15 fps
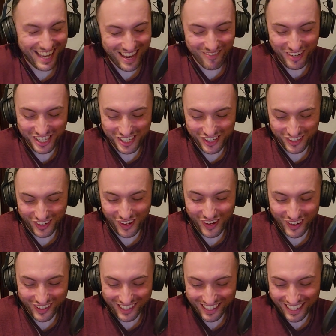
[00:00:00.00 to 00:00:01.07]
and we just go,
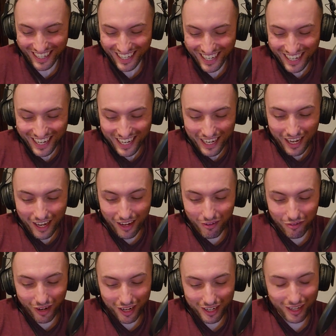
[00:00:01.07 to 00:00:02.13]

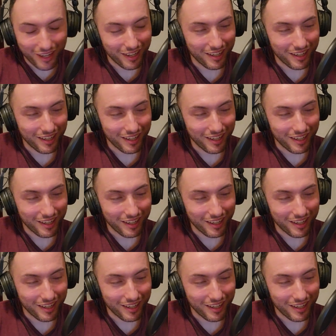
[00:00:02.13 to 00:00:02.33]
fuck.